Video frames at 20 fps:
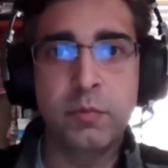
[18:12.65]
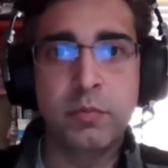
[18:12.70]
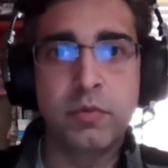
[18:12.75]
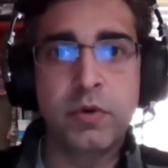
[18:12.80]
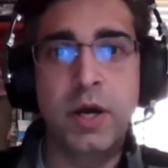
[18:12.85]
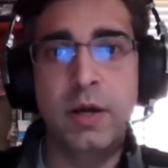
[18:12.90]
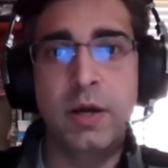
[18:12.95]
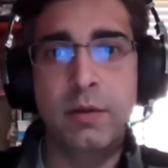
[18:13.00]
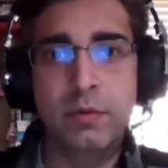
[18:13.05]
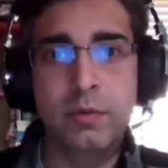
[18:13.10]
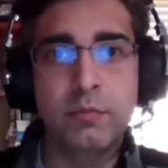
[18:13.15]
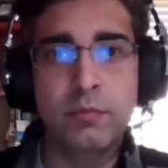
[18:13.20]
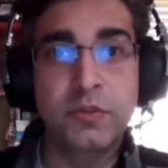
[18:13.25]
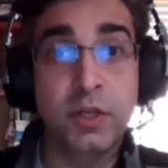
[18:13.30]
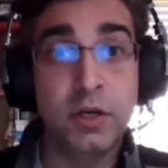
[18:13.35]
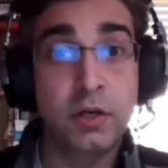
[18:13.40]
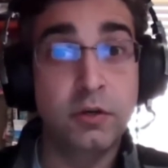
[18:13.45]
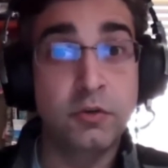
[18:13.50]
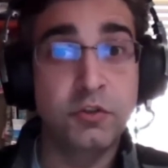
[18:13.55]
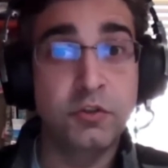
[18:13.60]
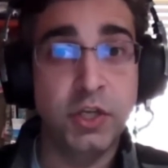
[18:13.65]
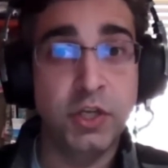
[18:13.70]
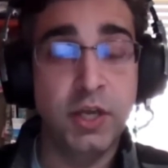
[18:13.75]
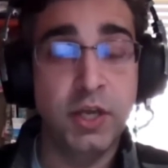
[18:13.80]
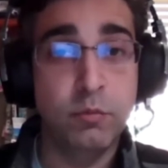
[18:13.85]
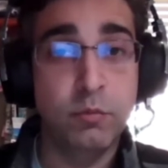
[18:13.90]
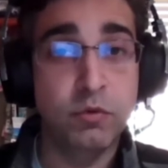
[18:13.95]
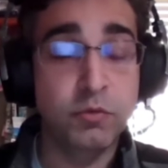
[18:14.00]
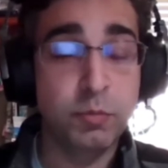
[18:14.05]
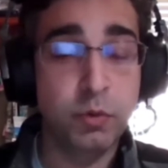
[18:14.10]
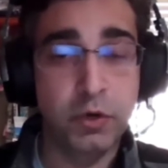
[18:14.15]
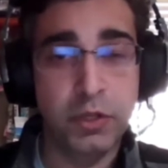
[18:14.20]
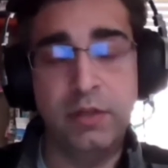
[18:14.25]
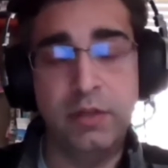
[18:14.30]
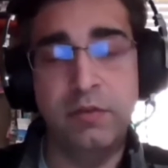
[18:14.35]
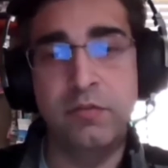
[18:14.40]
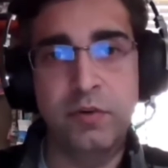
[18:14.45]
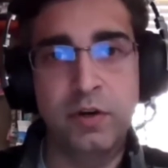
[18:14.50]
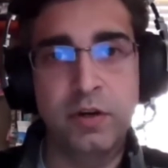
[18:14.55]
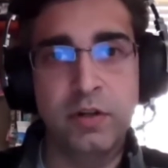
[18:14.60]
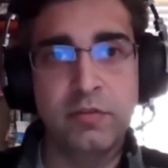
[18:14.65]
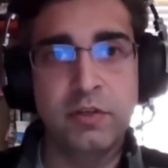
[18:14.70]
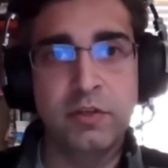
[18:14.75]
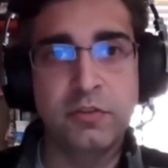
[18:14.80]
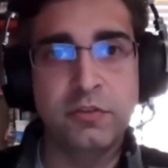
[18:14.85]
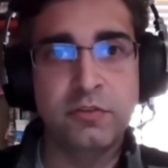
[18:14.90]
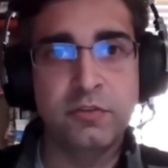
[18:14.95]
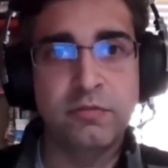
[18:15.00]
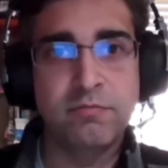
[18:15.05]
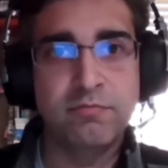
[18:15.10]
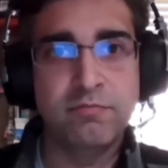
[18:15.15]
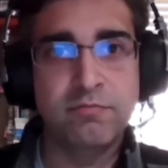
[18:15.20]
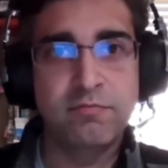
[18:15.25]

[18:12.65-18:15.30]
problems that our GM was putting in front of us.